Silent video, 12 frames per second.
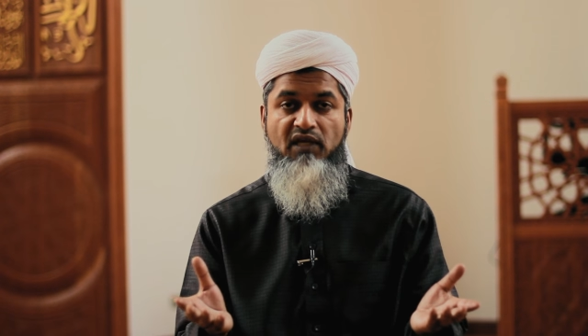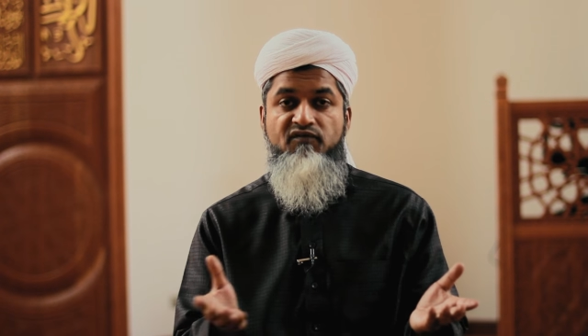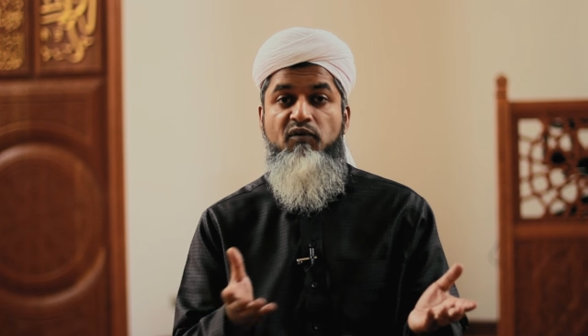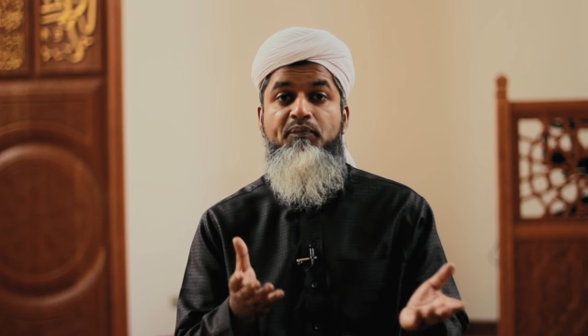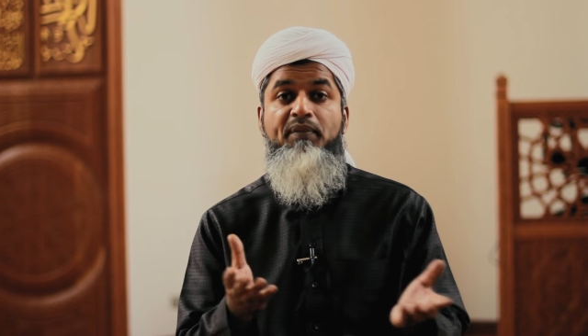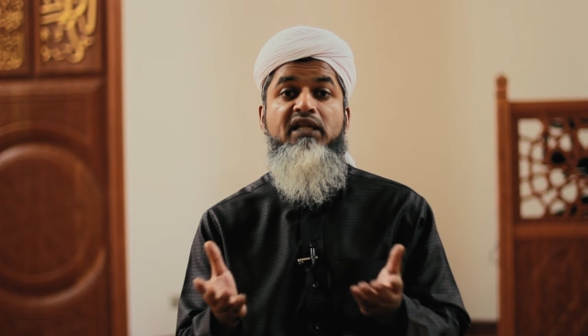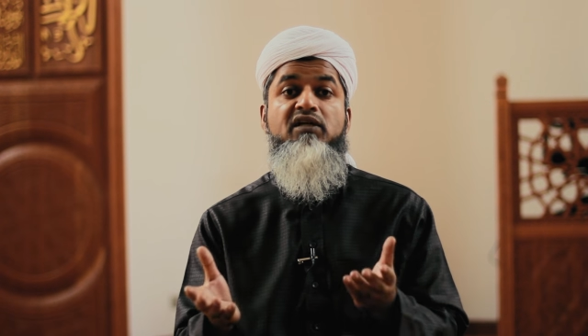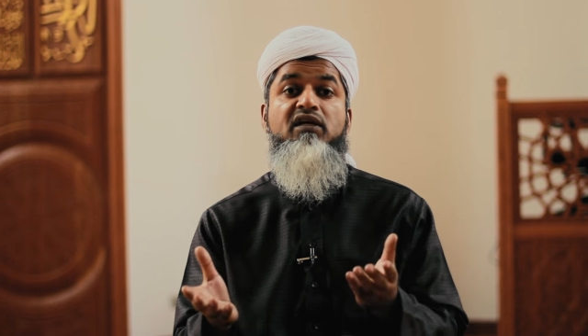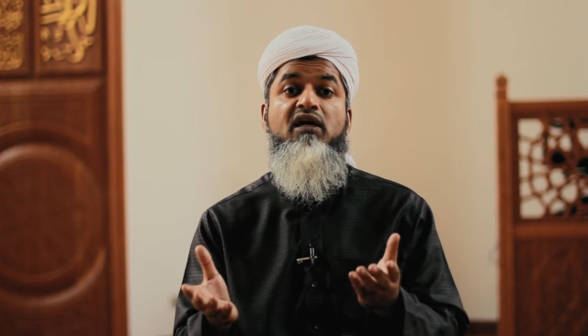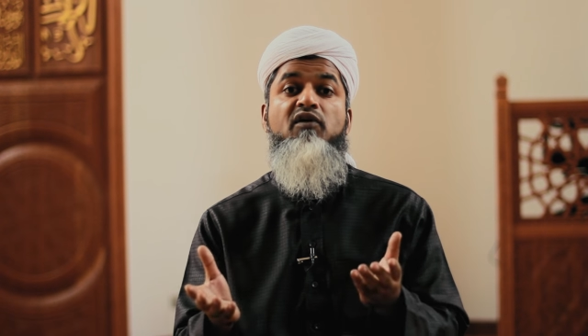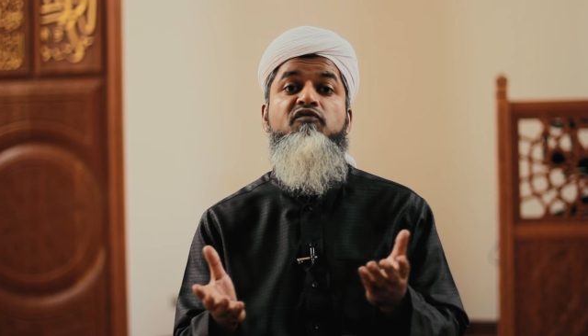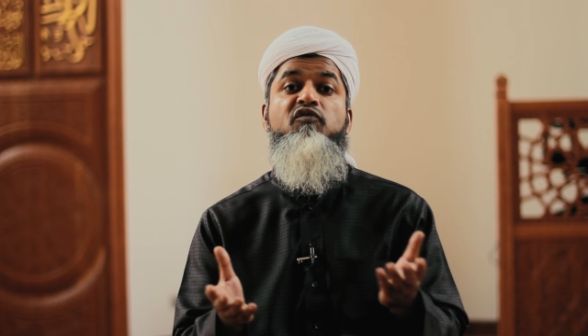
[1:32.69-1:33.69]
for
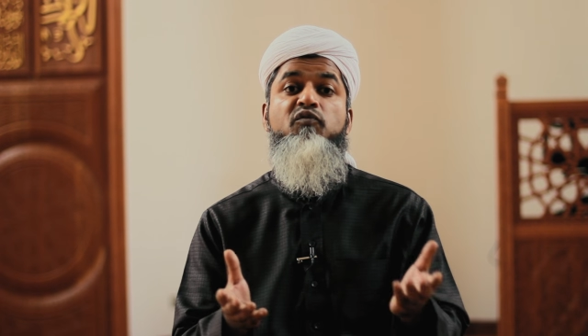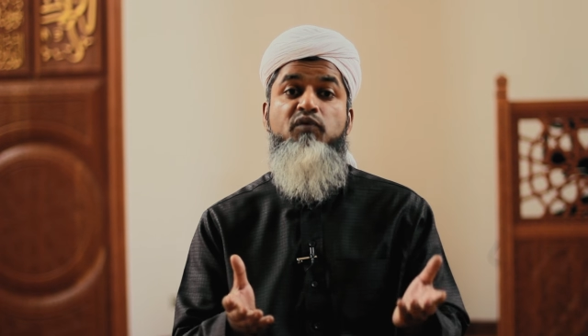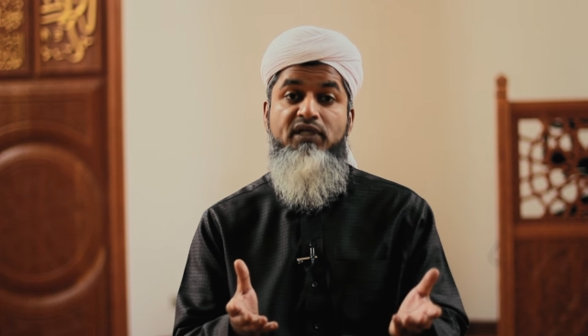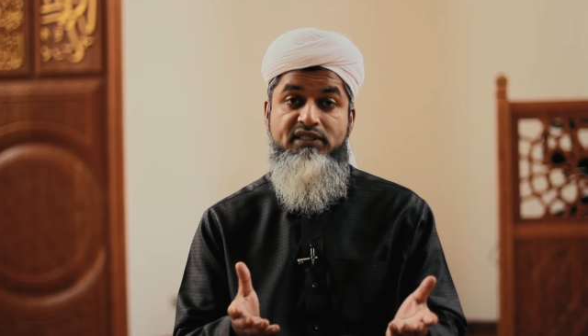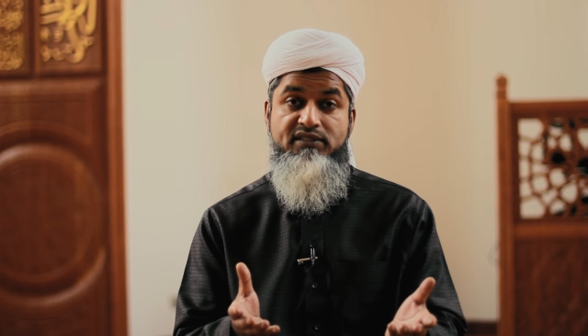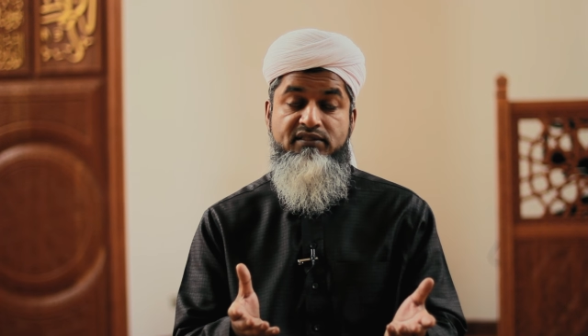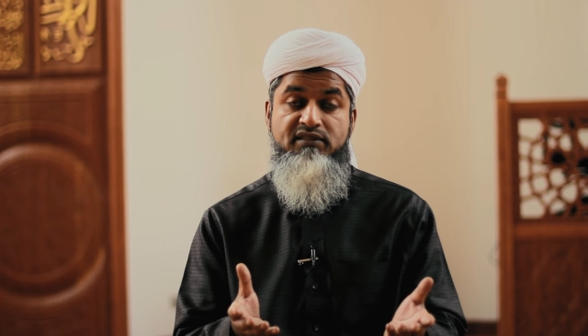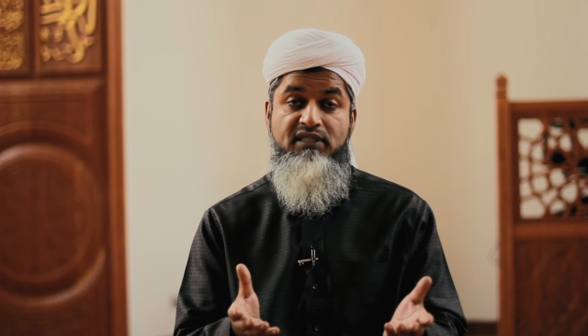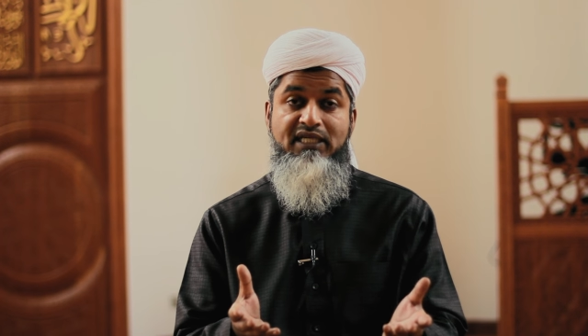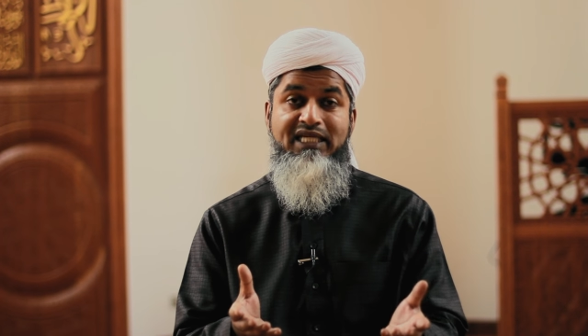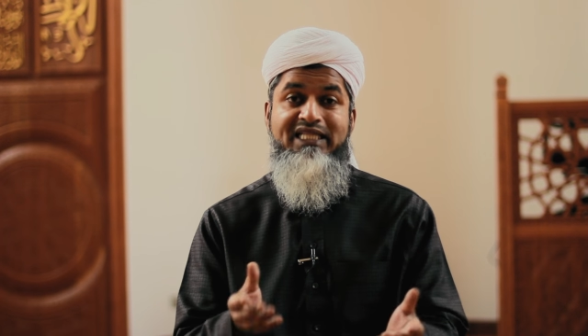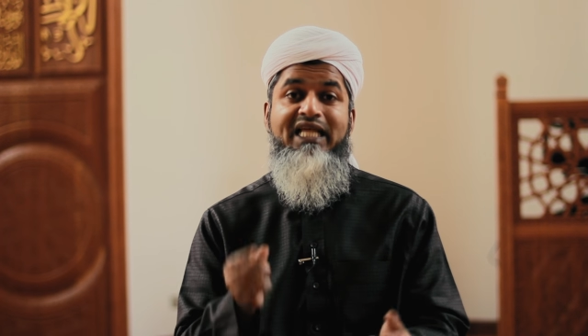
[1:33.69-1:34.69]
better or for worse.
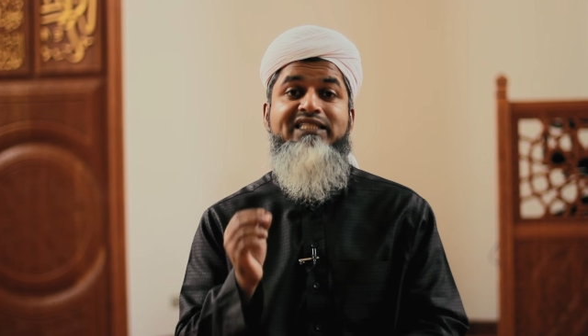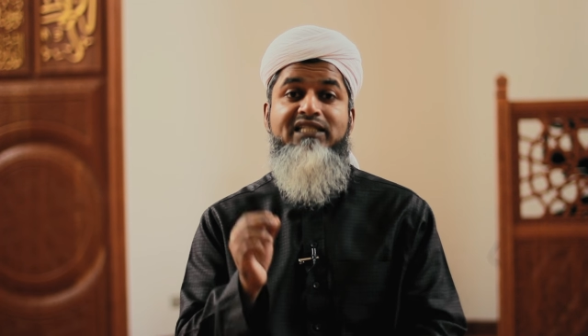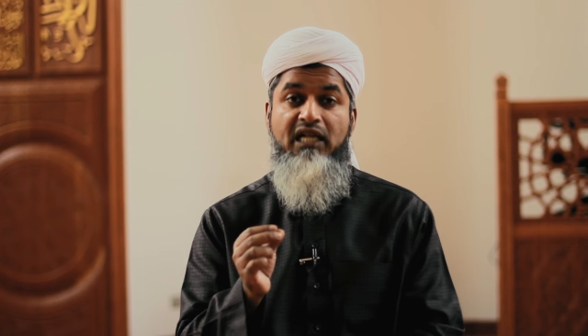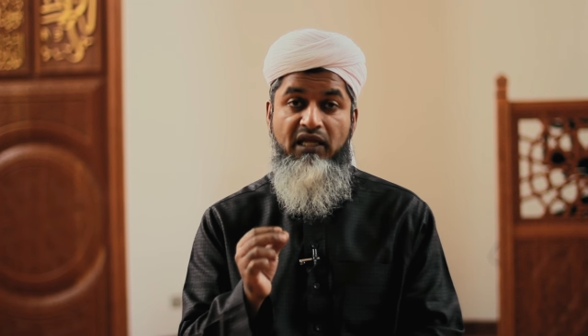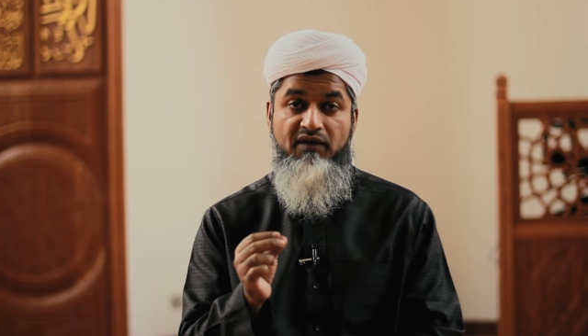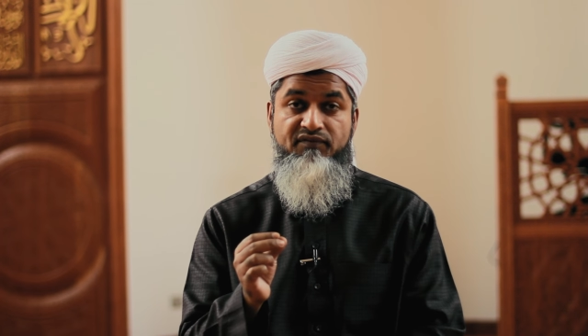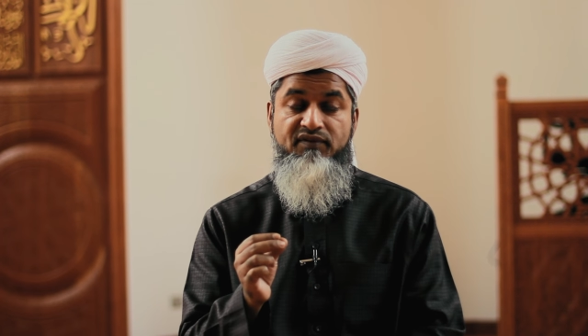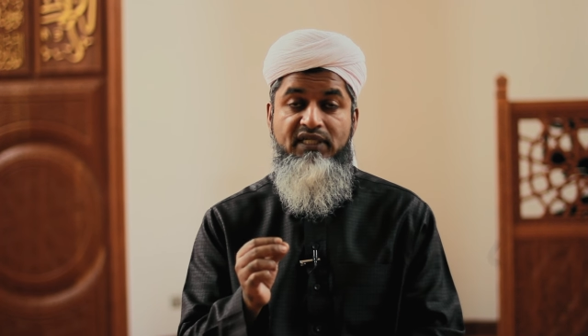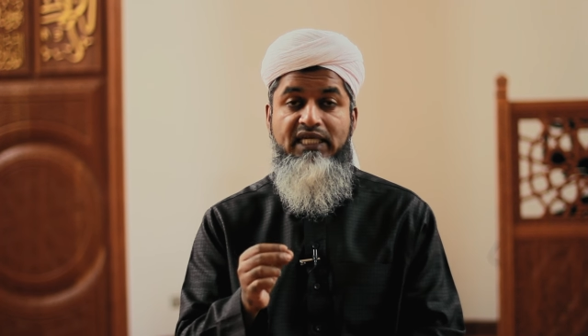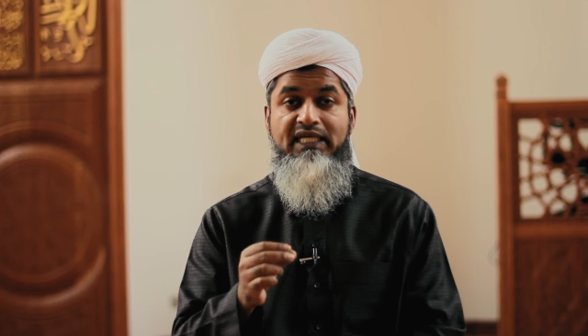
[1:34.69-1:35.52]
That's love.